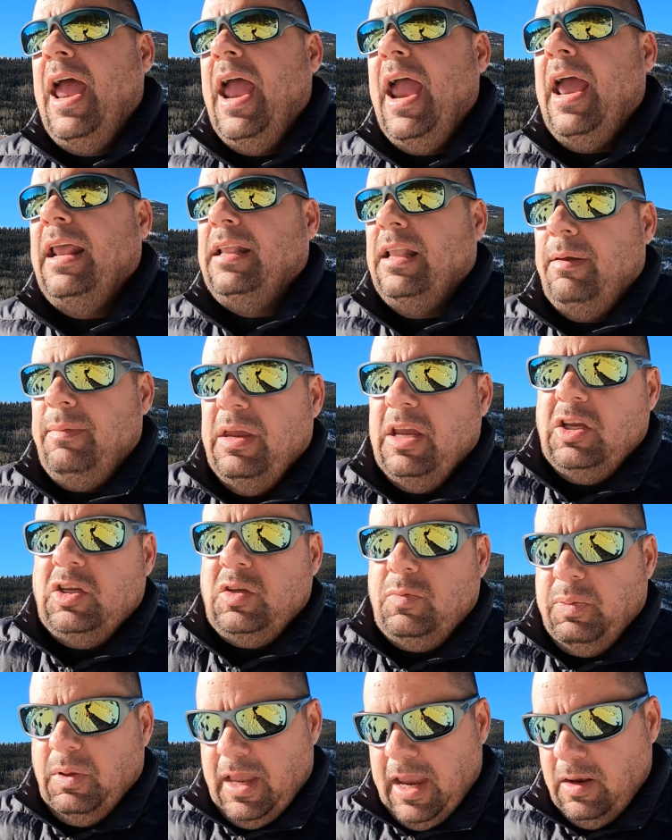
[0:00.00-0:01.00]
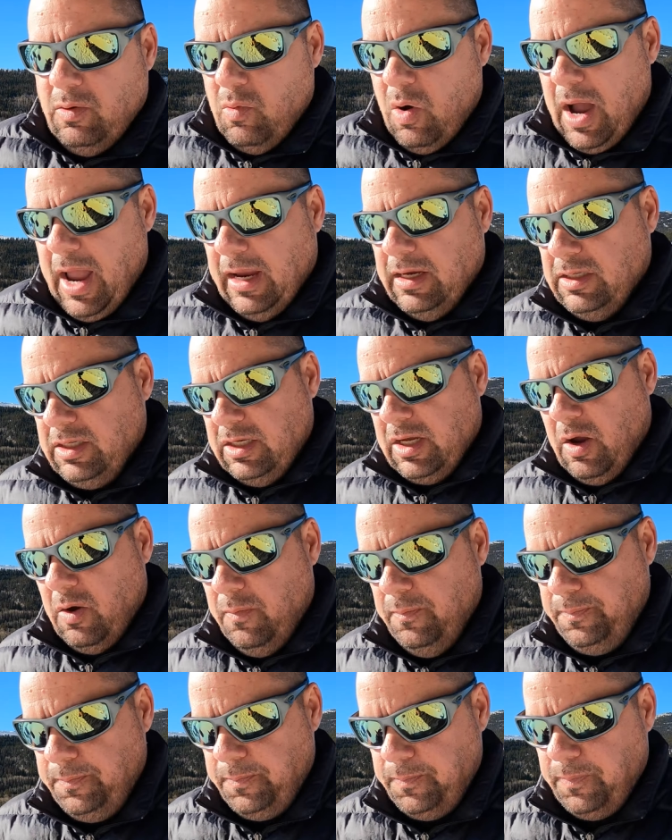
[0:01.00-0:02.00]
And let me explain why.
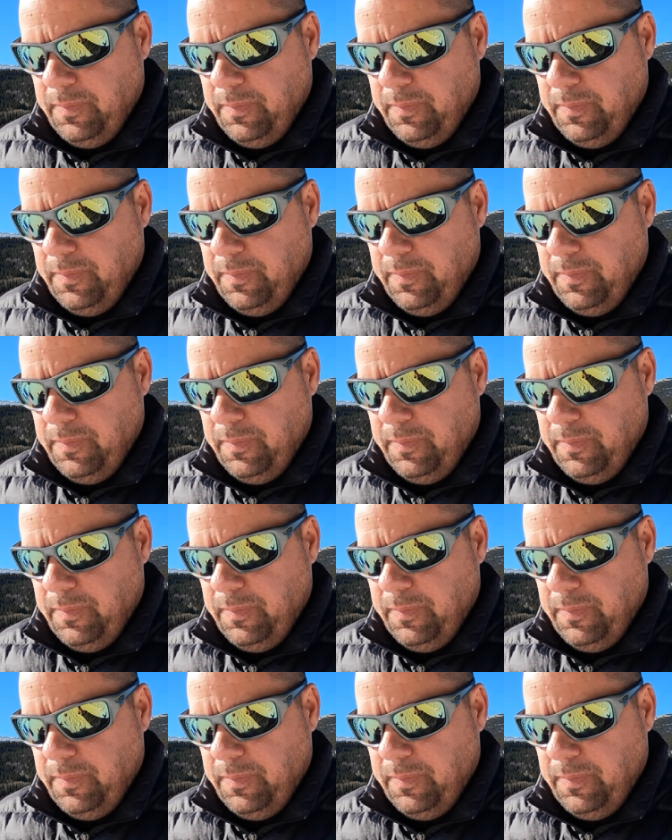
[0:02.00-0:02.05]
So